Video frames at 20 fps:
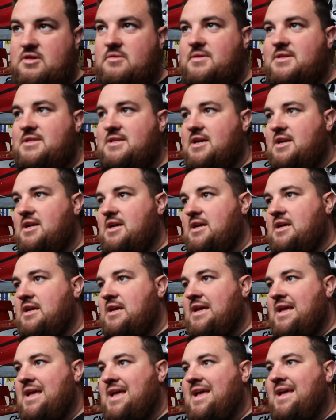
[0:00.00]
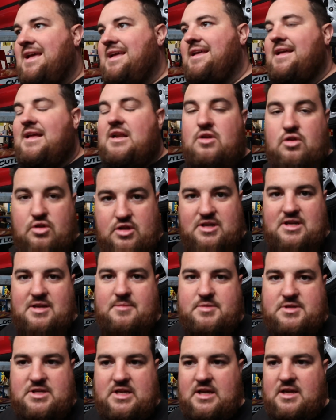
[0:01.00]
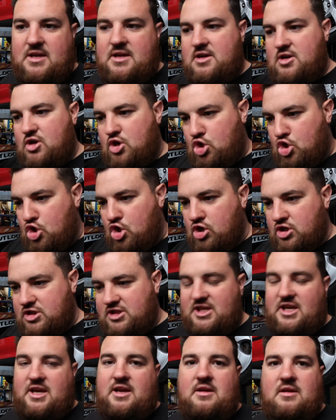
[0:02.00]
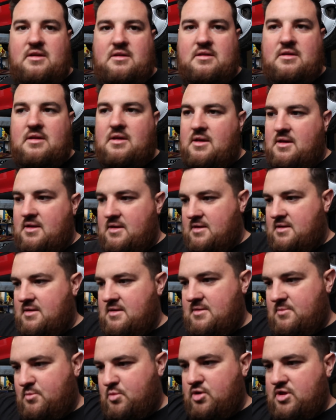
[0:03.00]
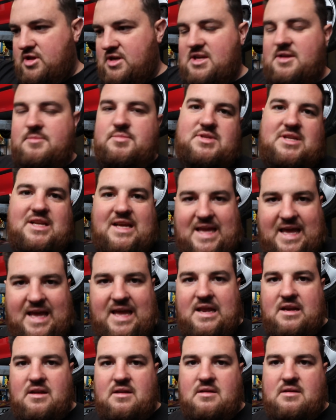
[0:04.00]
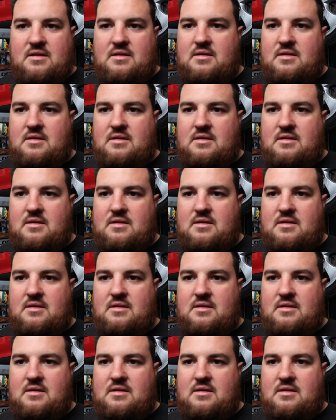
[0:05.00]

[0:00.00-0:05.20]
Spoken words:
do is got to get another dipstick, cut it, put the dipstick in,